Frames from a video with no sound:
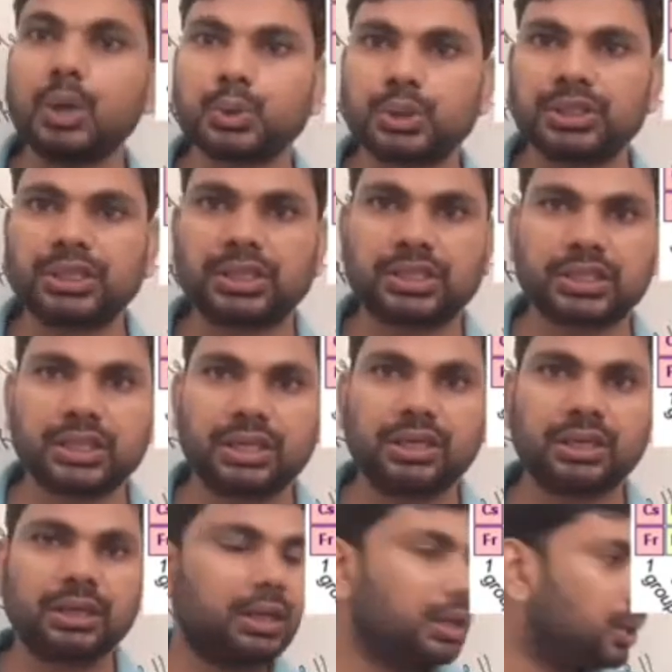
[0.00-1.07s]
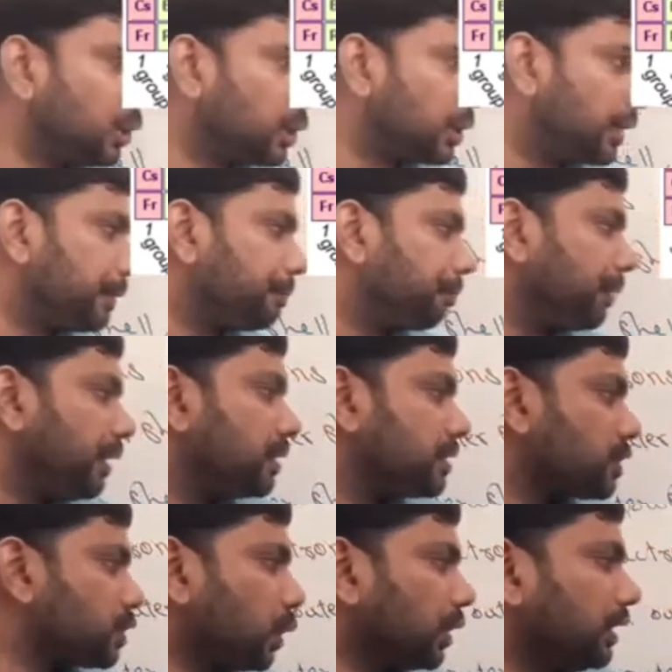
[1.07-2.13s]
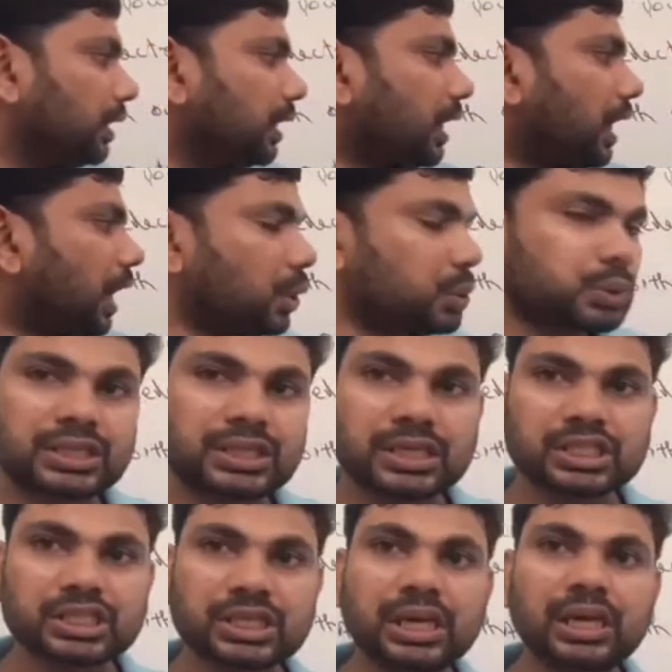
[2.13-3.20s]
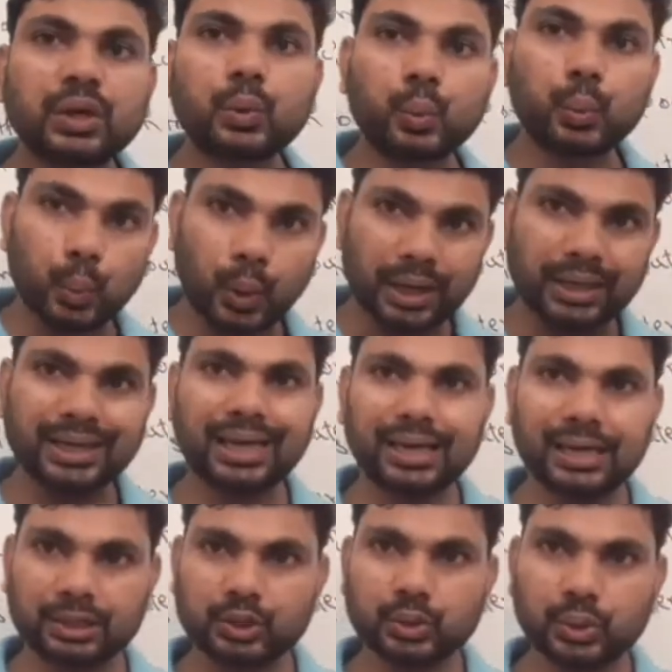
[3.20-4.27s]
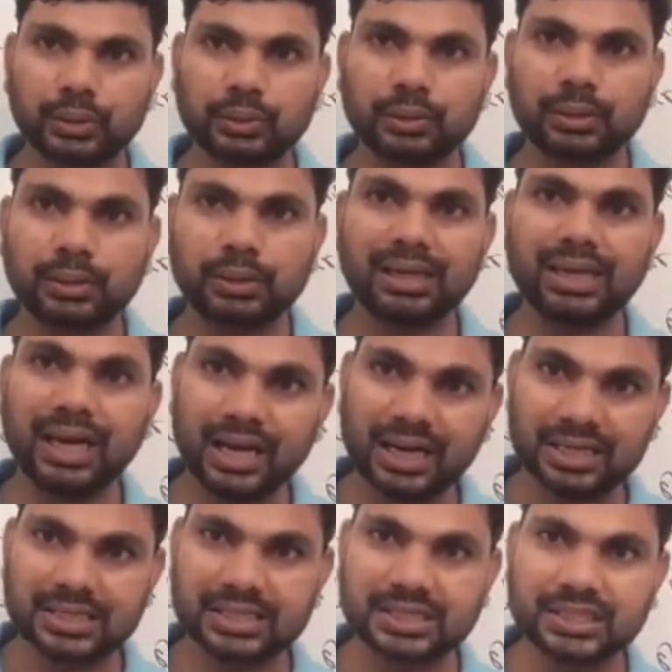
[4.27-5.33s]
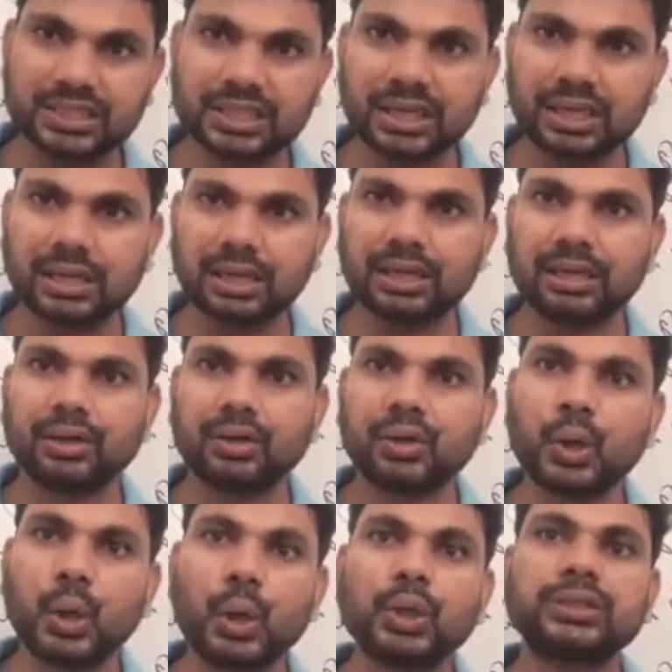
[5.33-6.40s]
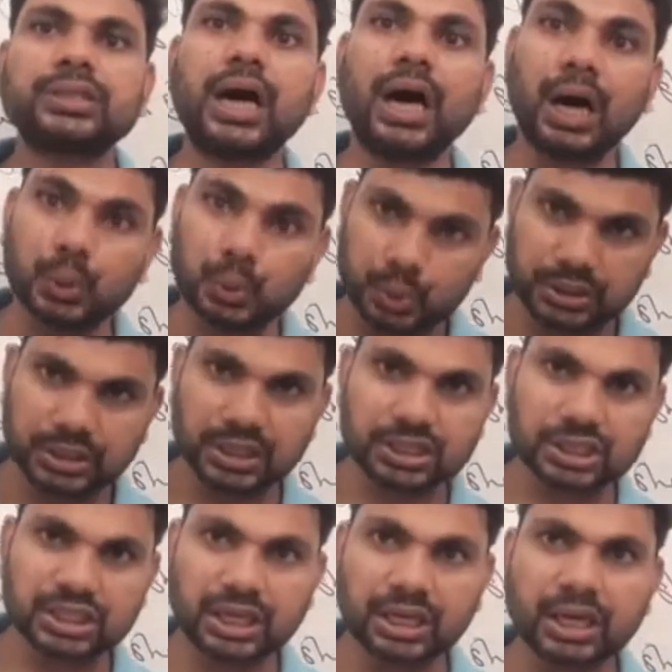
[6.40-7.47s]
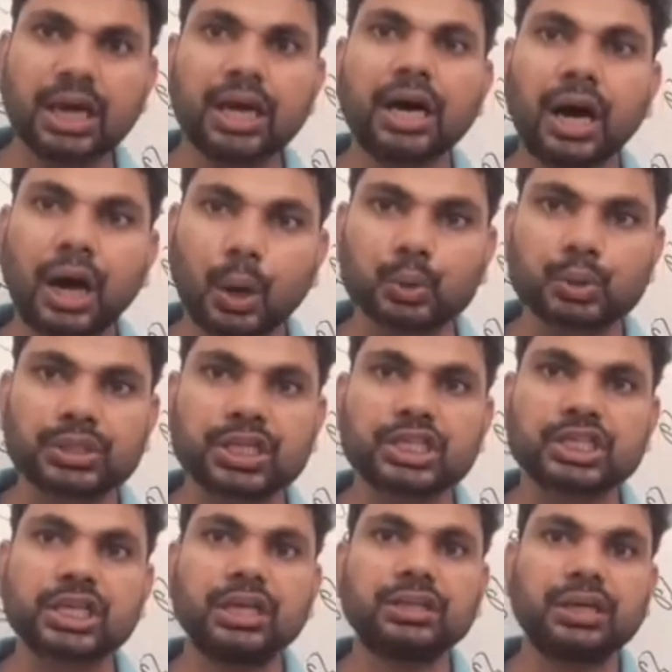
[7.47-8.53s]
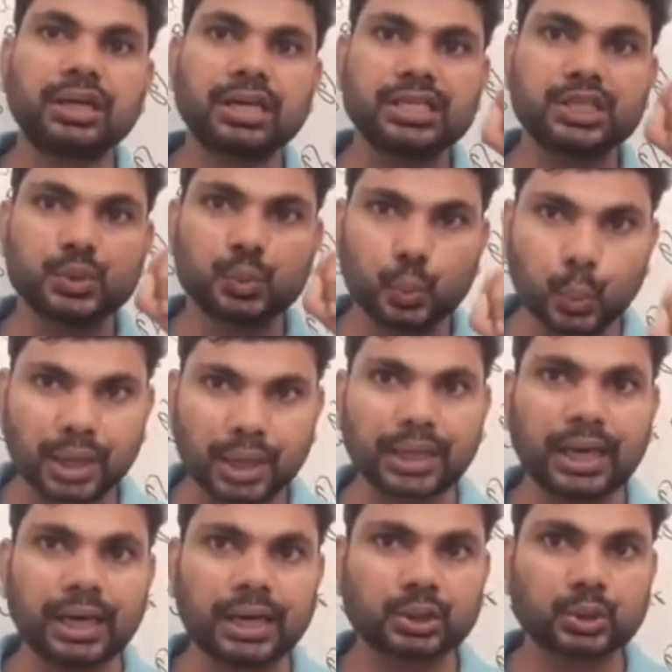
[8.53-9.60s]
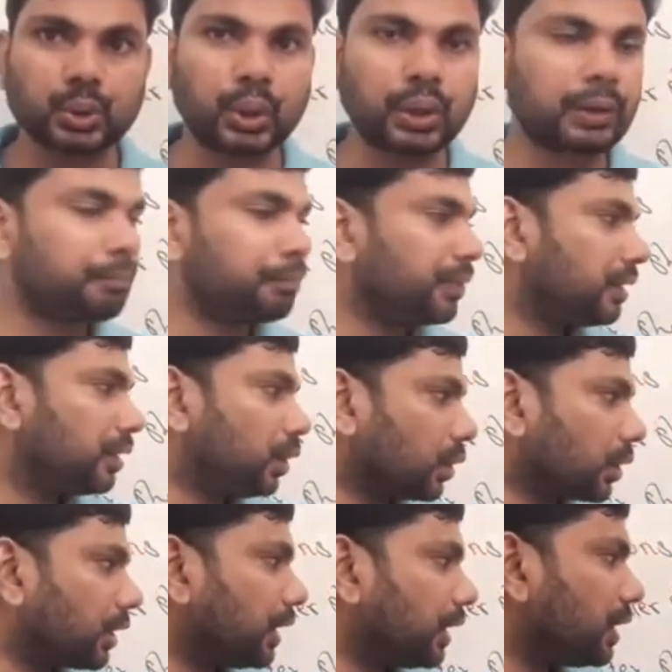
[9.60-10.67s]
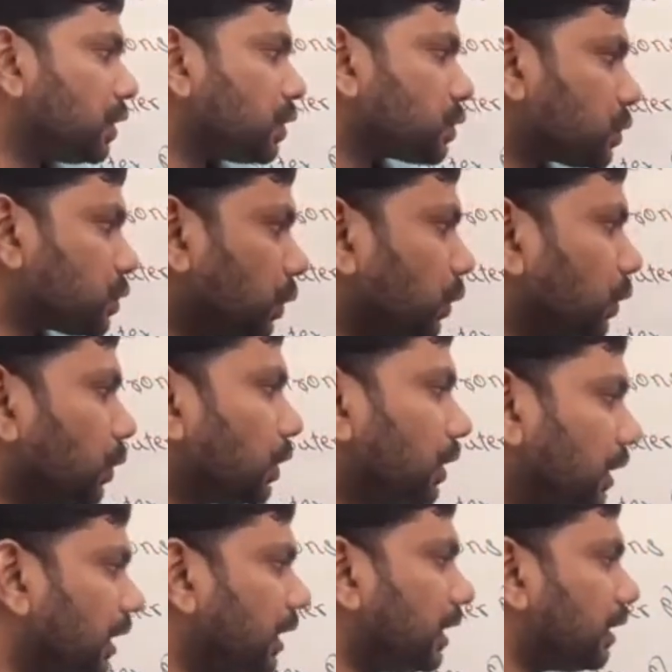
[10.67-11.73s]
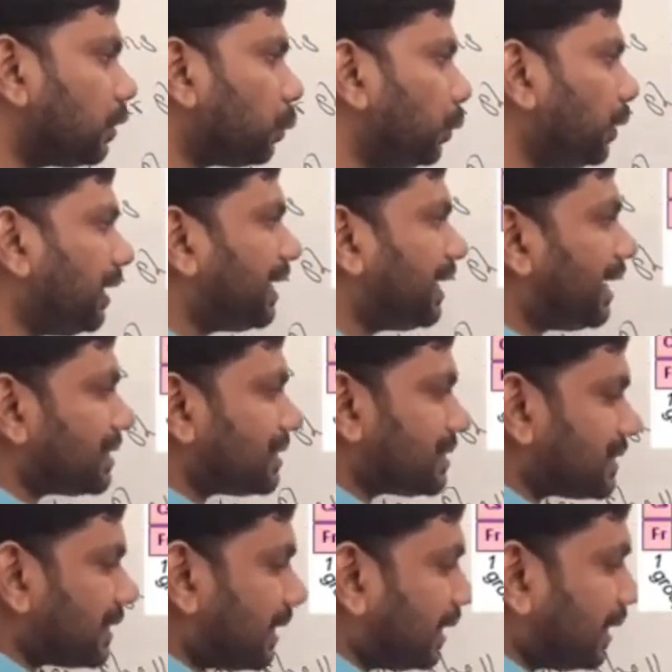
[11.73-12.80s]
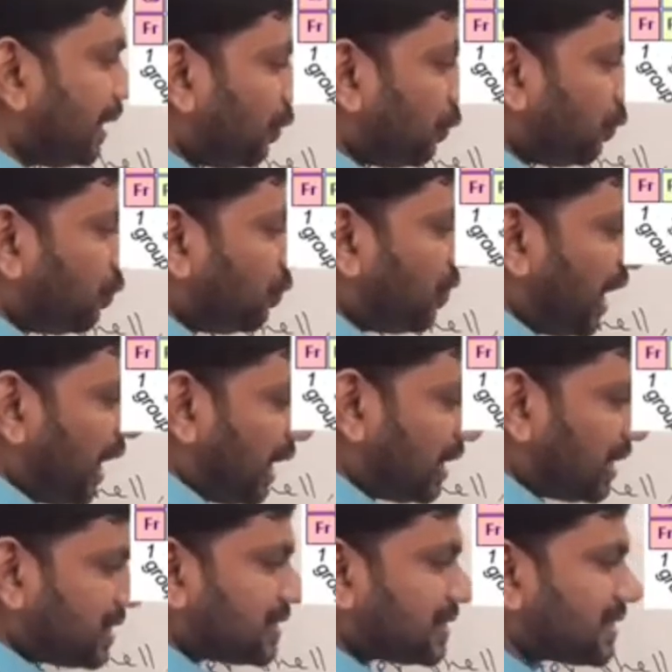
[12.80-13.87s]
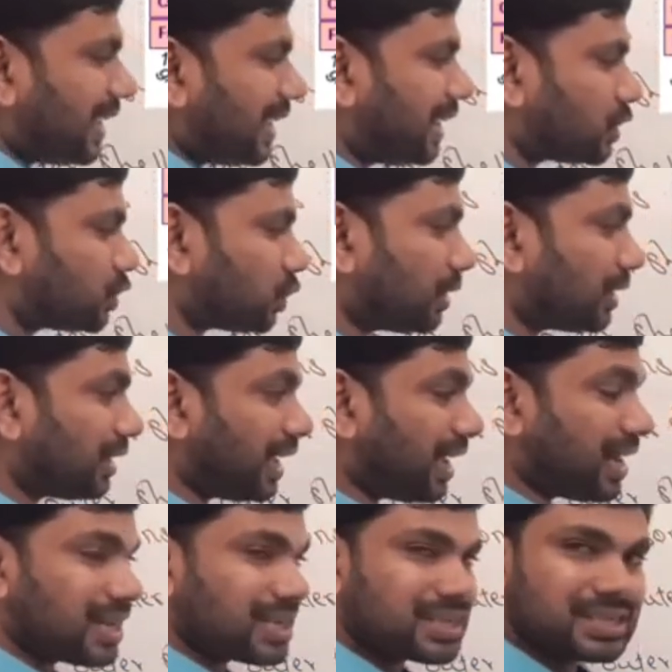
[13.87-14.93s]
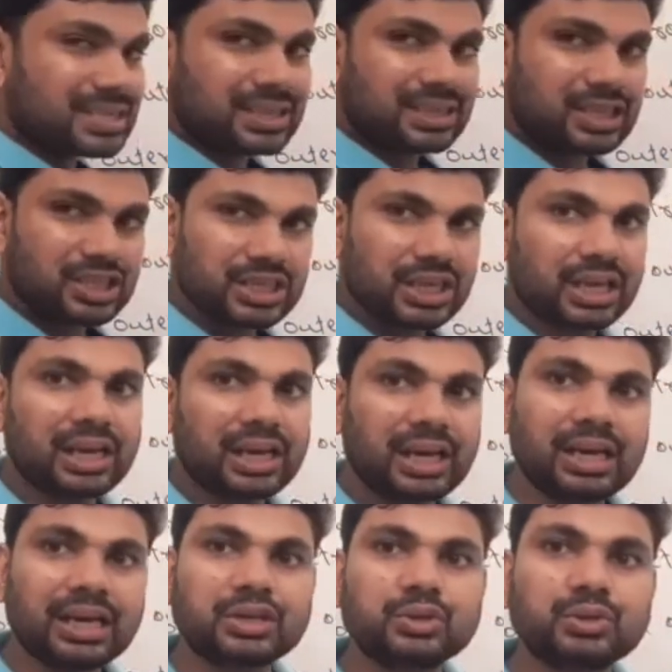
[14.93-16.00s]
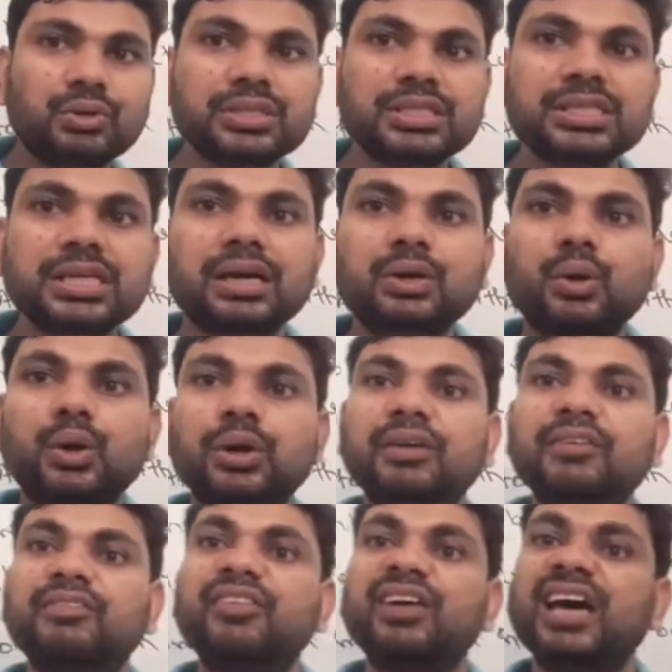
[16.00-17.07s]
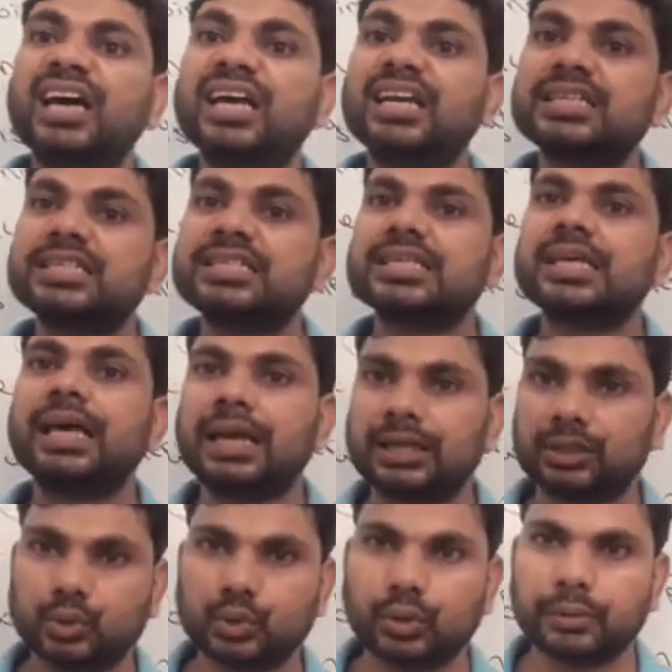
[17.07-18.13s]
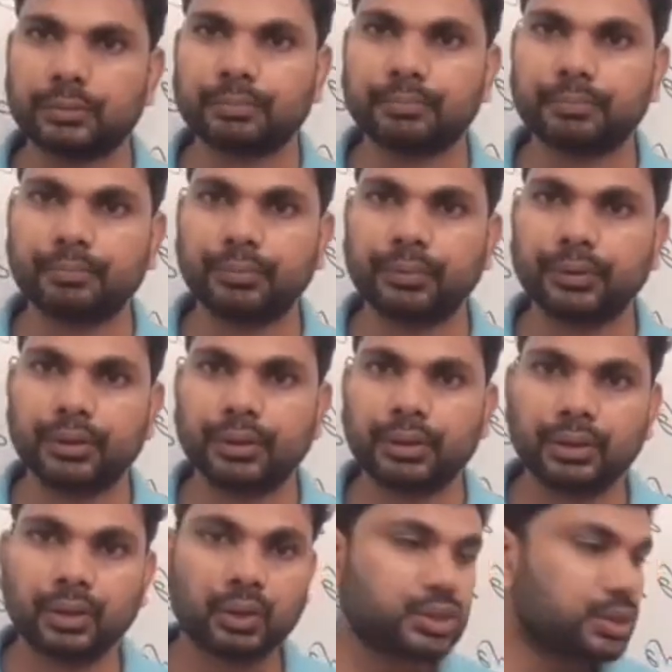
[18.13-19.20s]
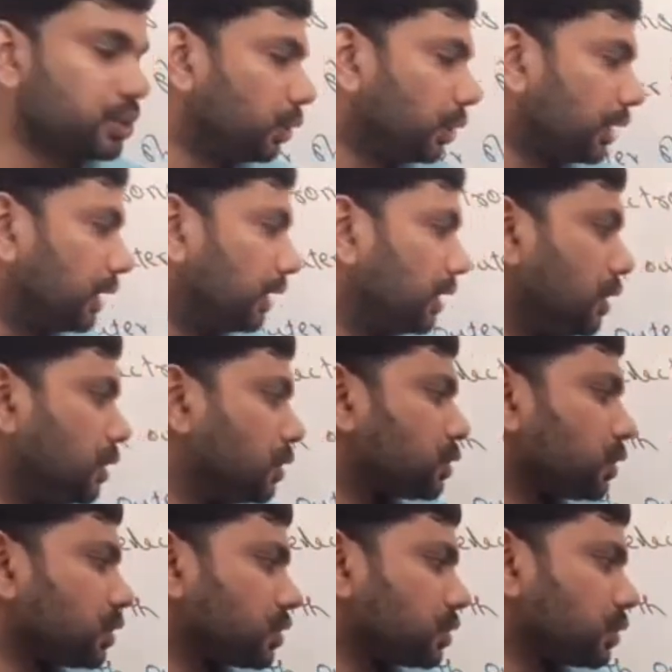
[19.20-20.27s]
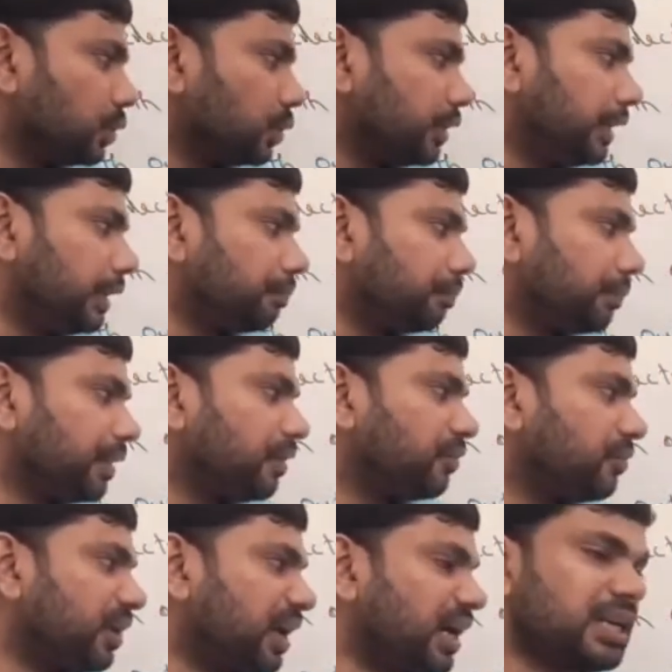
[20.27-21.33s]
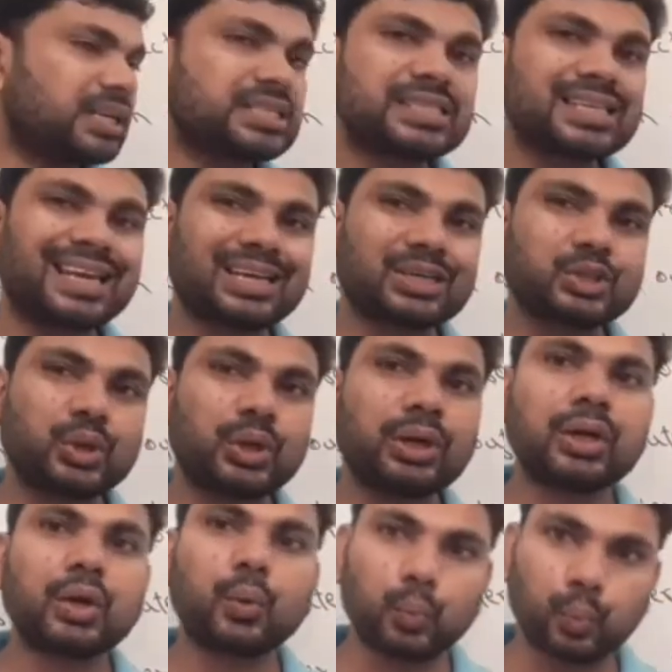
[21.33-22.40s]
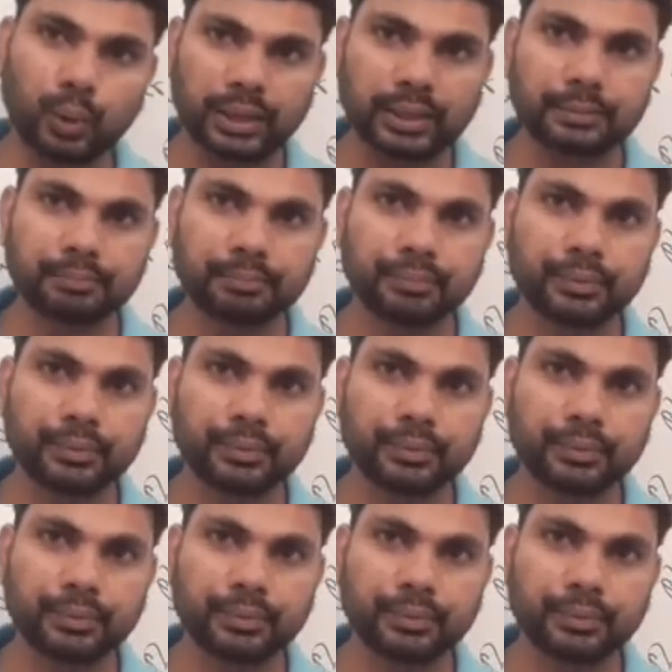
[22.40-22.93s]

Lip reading: Outer shell. Okay. So here outer shell 1 electron. Last shell called outer shell. Outer shell there is 1 electron. Okay. So here we can say valence electron. Last shell electrons are called valence electron. Okay. So sodium valence electron 1.